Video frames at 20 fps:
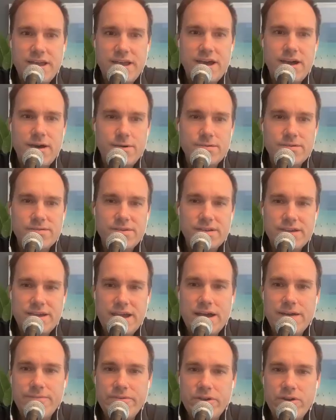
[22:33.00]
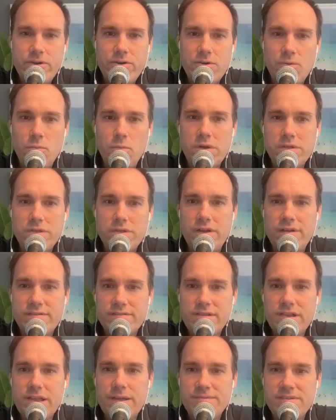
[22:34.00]
out. It's like, yeah, if you're going to a
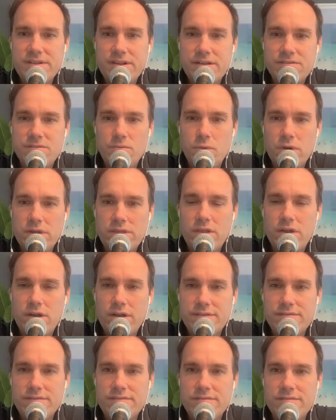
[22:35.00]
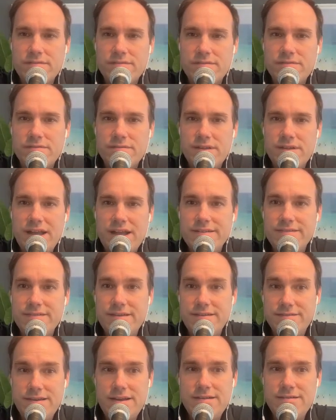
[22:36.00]
1-loss Clemson against a 1-loss
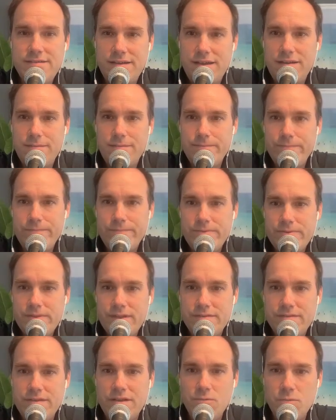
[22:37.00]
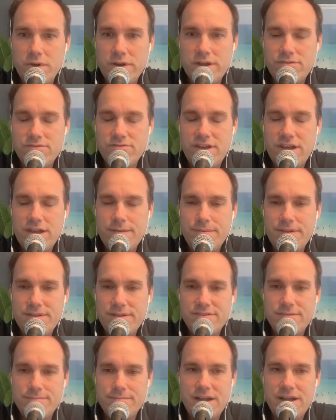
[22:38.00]
SEC team that didn't win its
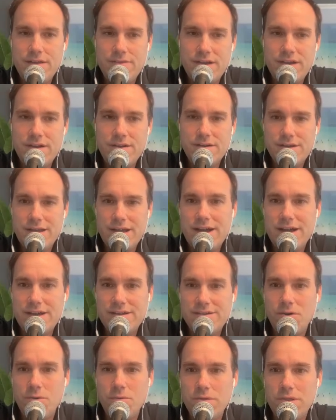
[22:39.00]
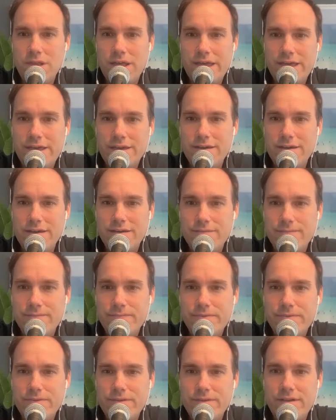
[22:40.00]
championship down there, yeah, I don't like
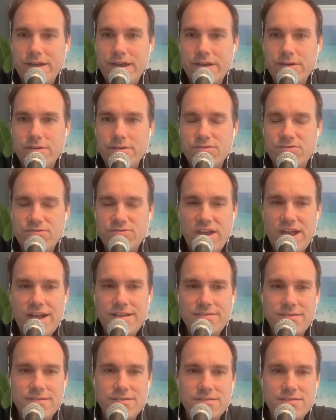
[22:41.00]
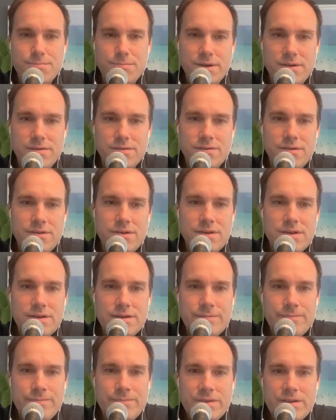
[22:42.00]
the Tigers' chances. But
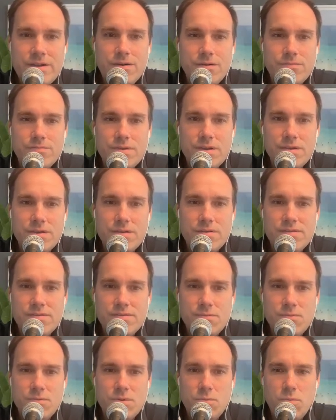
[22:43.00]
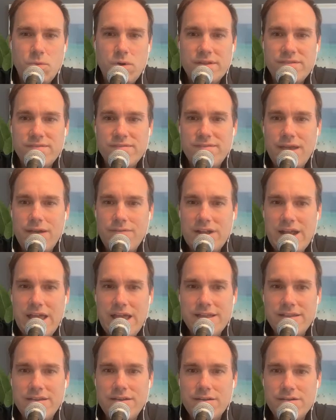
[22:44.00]
we're
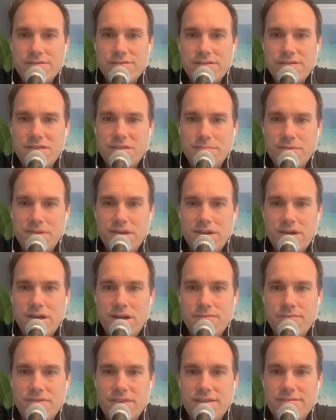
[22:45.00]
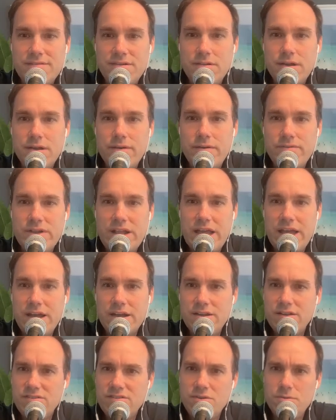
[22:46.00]
7-8 years into the playoff, and they still haven't
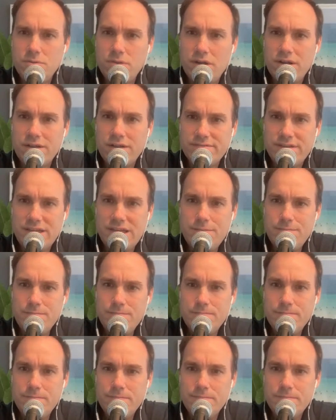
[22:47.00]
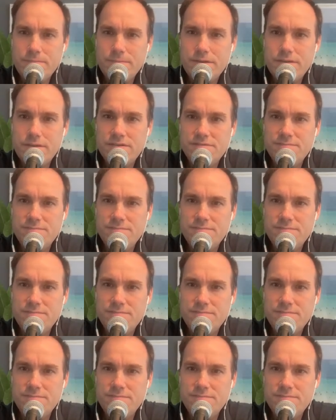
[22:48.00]
had a 2-loss team at